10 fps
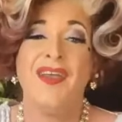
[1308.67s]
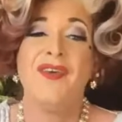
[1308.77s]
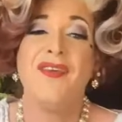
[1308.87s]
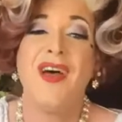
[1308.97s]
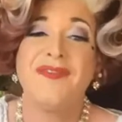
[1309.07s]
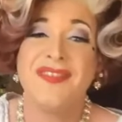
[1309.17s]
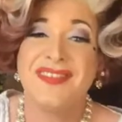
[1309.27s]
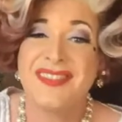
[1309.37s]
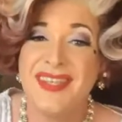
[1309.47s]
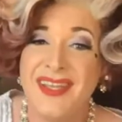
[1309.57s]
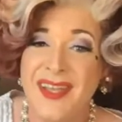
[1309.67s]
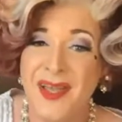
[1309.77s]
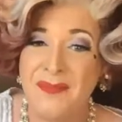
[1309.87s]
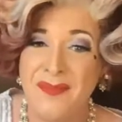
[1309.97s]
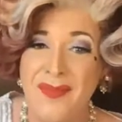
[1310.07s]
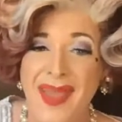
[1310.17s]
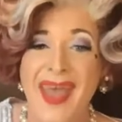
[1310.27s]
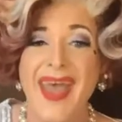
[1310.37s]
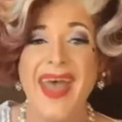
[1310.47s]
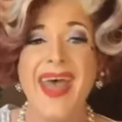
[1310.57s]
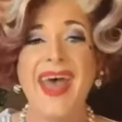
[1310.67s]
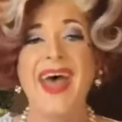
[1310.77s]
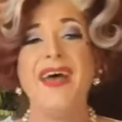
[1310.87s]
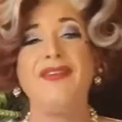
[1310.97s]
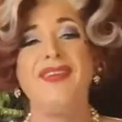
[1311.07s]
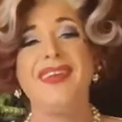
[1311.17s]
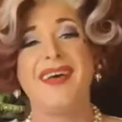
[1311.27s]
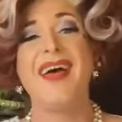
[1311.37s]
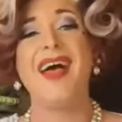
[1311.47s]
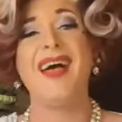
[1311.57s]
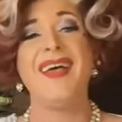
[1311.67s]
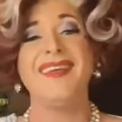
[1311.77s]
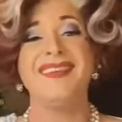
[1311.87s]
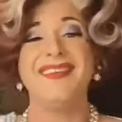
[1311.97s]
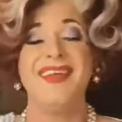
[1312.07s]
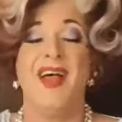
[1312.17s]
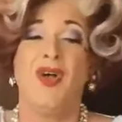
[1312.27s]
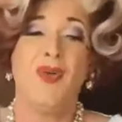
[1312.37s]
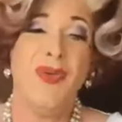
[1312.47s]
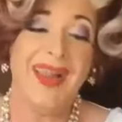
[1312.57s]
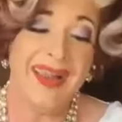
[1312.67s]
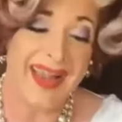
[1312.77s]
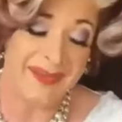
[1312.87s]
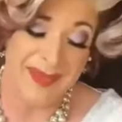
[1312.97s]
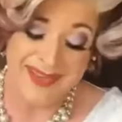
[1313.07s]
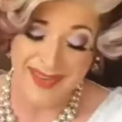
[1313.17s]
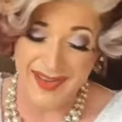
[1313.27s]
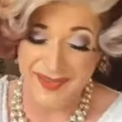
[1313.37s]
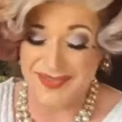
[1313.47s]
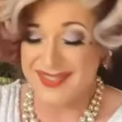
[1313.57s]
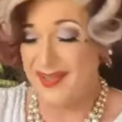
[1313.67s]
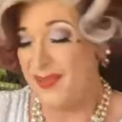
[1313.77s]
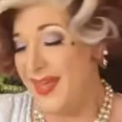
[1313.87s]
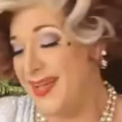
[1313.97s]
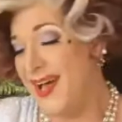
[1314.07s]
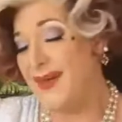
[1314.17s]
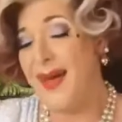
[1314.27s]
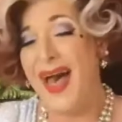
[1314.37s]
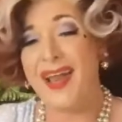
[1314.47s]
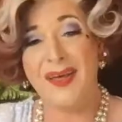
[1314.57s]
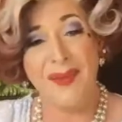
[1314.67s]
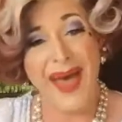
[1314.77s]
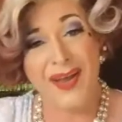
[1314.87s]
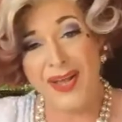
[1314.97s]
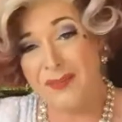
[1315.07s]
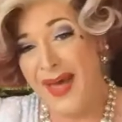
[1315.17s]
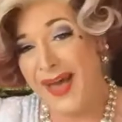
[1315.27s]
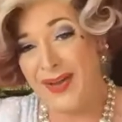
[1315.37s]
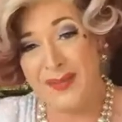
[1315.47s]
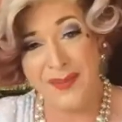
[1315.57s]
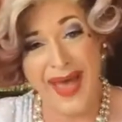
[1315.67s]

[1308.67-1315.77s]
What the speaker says: you're off to see America. Well, let me tell you something about America.